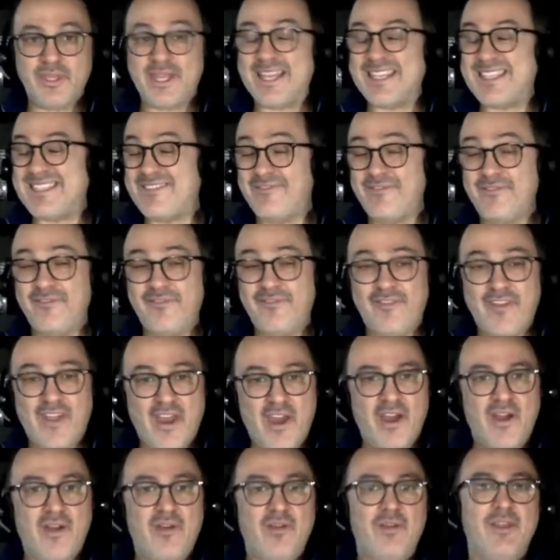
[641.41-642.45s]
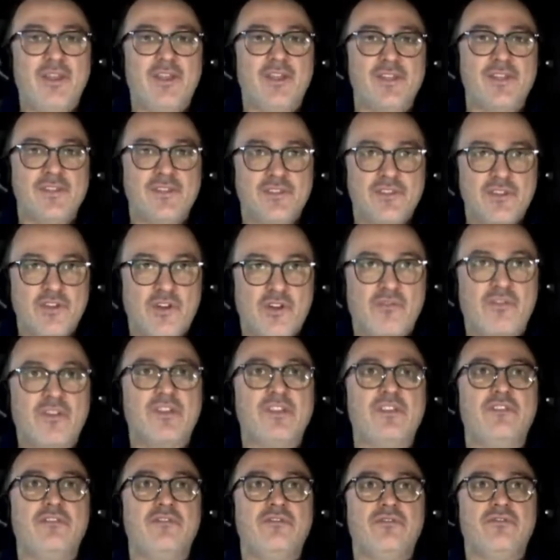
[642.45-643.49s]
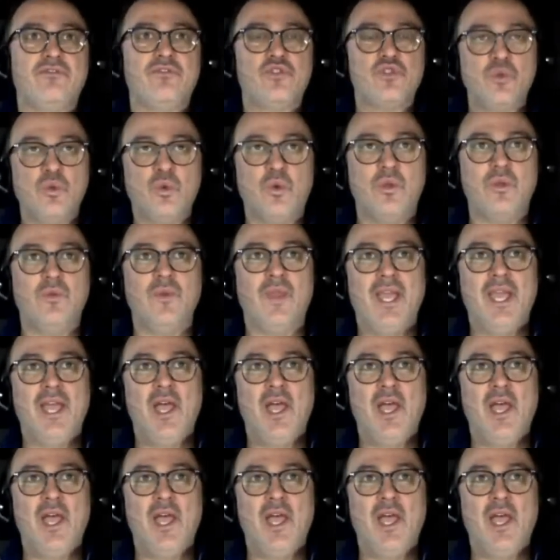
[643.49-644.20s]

That's a very conservative tool.